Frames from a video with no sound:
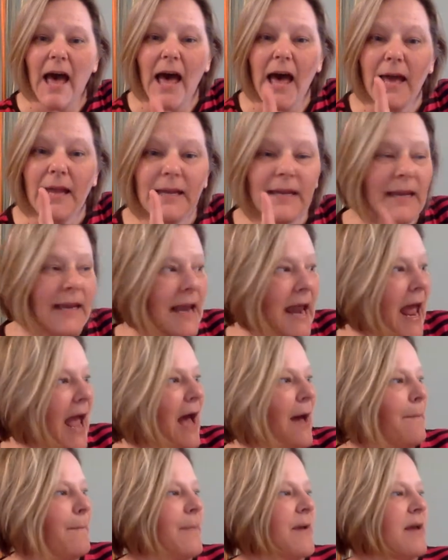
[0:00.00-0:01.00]
a
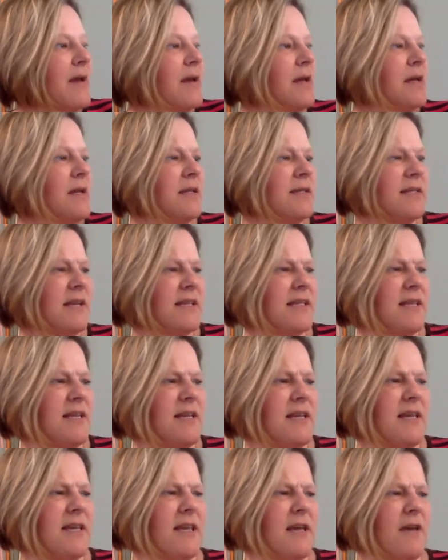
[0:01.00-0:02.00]
nap, does
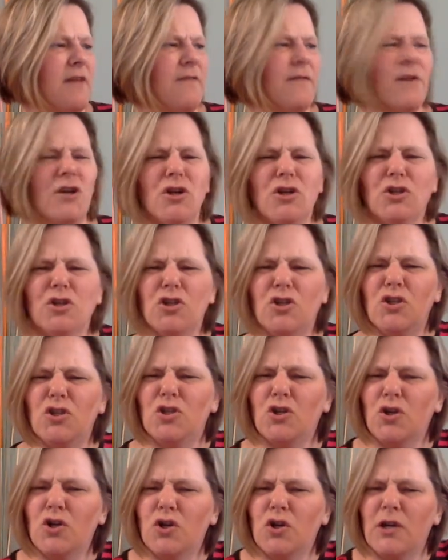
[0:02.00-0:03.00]
he give
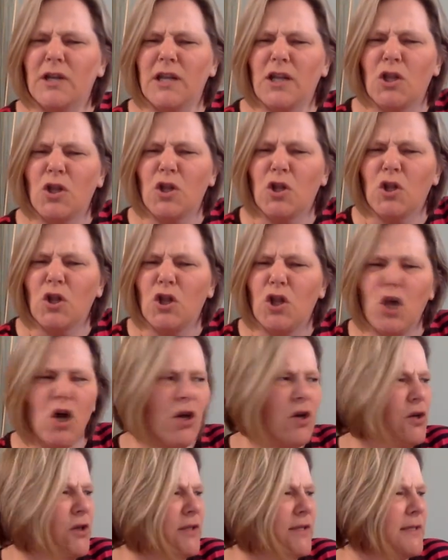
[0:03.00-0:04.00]
dirty
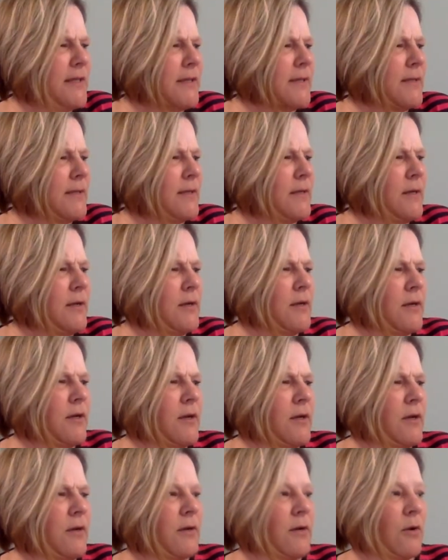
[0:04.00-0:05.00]
looks?
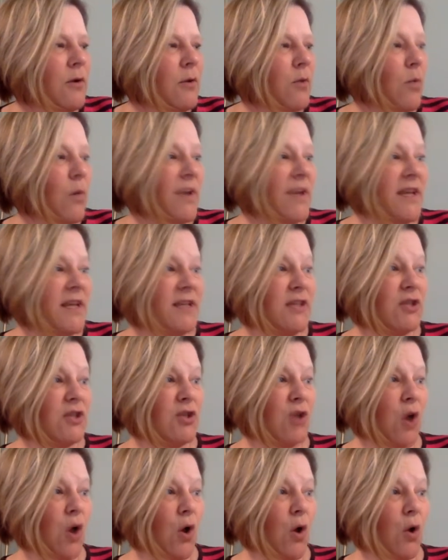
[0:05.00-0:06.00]
When he's
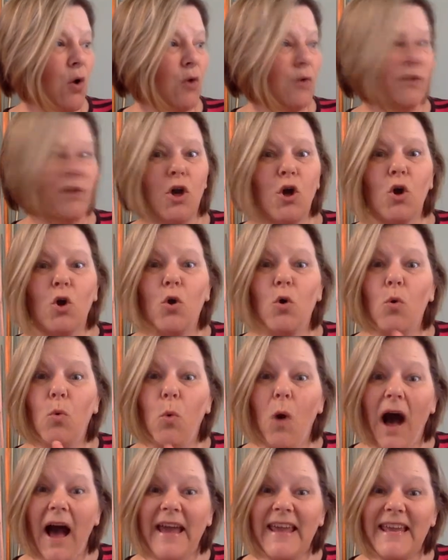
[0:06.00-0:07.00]
told,
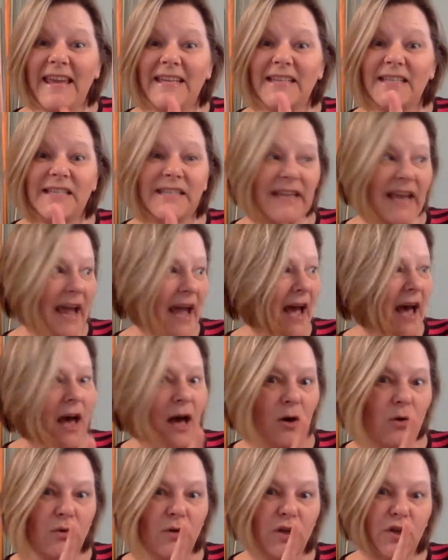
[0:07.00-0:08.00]
quiet
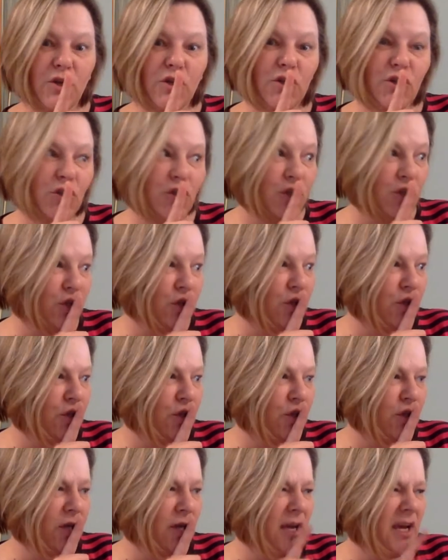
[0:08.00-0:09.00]
down,
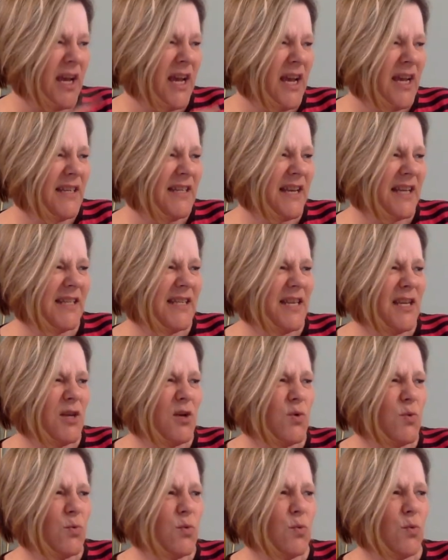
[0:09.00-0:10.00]
shh, does
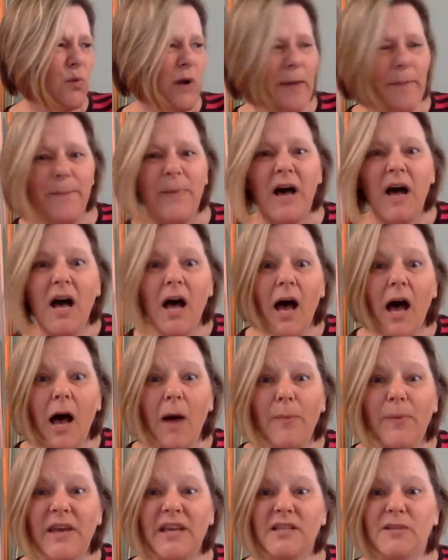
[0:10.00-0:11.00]
he rip
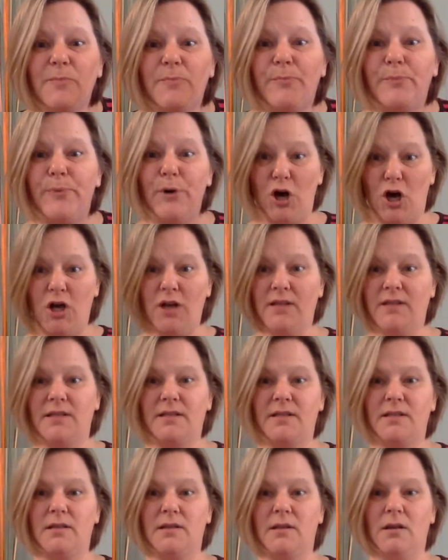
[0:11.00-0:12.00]
up his
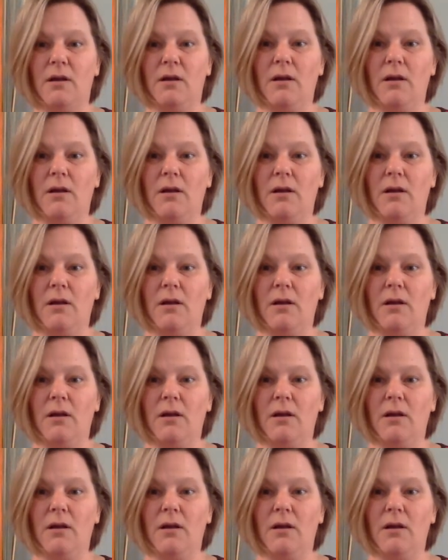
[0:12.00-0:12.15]
books?